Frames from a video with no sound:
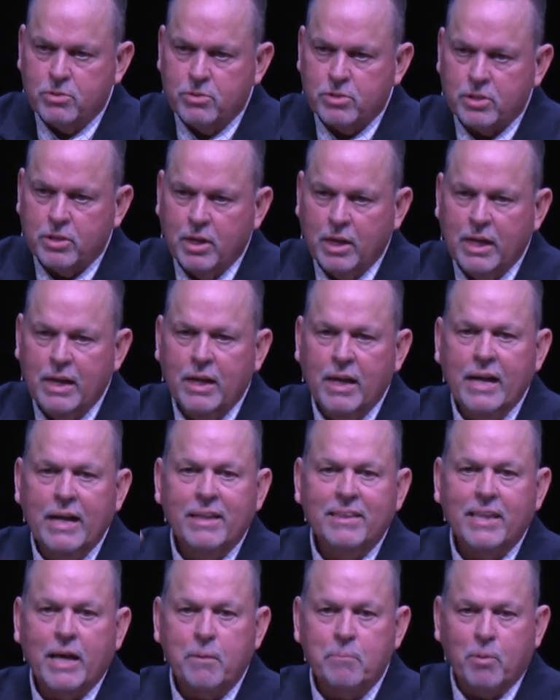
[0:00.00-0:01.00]
they brought
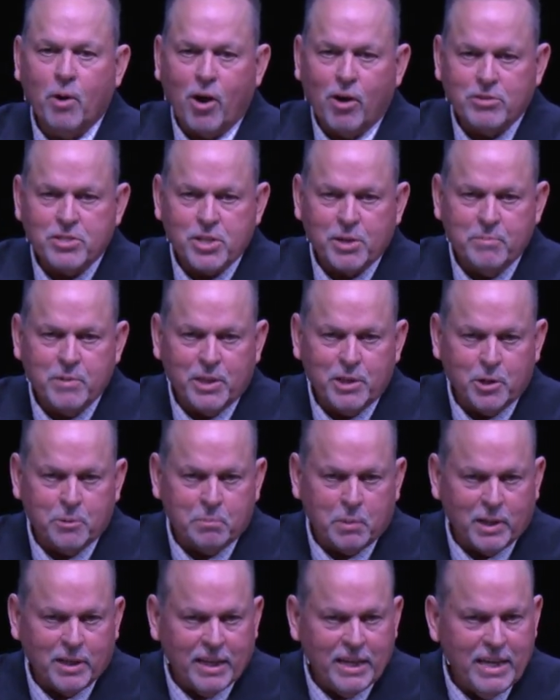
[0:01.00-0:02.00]
some of their
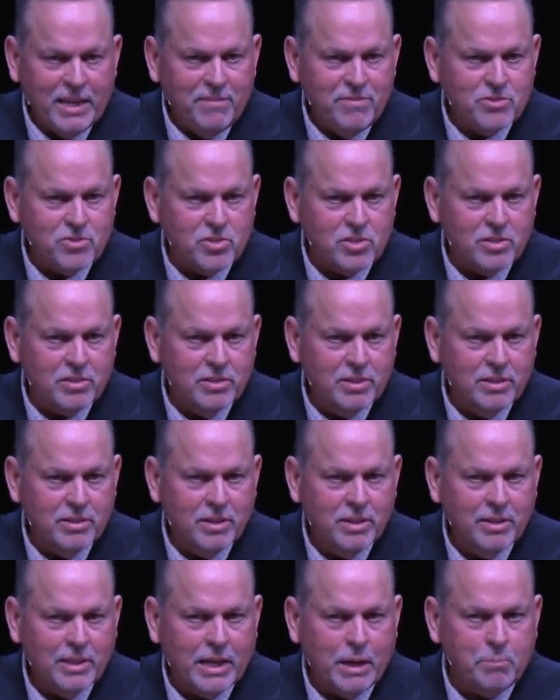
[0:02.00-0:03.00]
beliefs, they brought
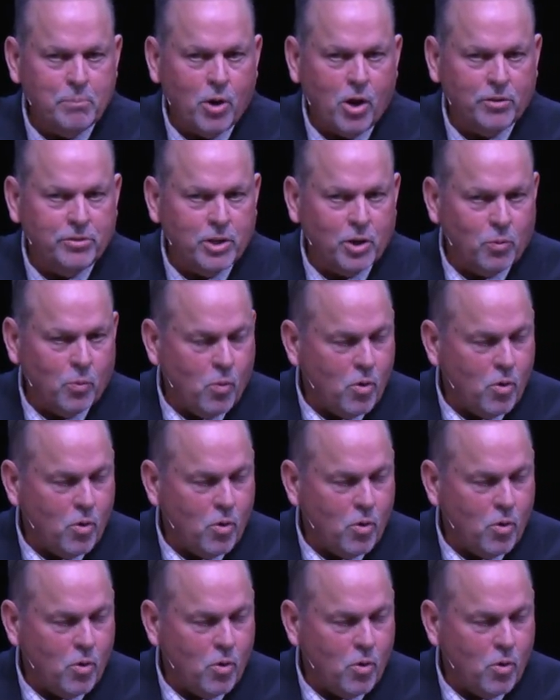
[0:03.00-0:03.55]
their worship,